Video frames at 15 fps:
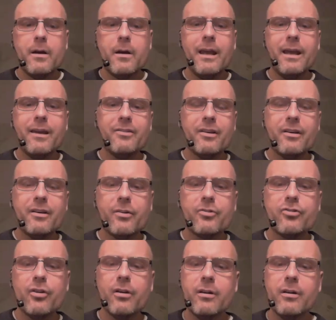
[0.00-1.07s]
and
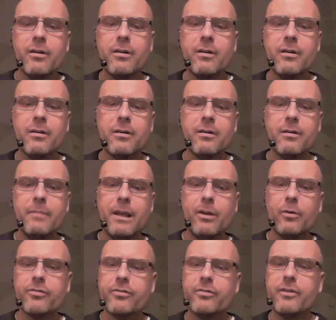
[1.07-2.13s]
so John
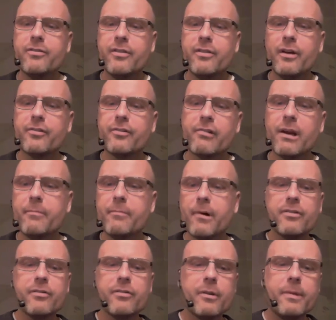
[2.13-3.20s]
Milius, a self-described
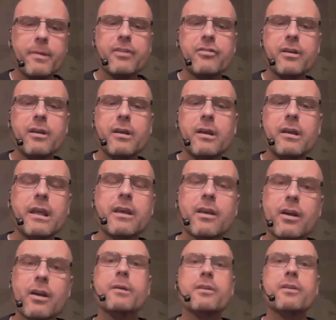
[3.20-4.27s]
Marxist with a PhD in
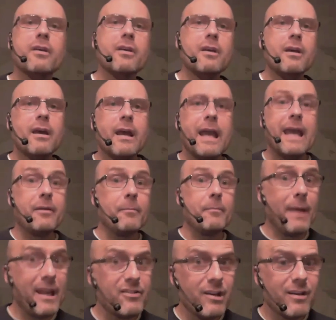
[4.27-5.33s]
economics, and
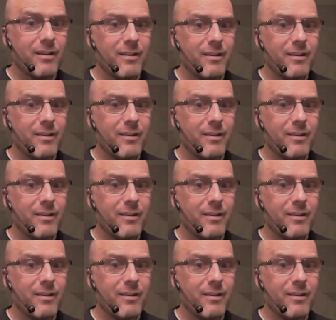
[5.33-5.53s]
magic.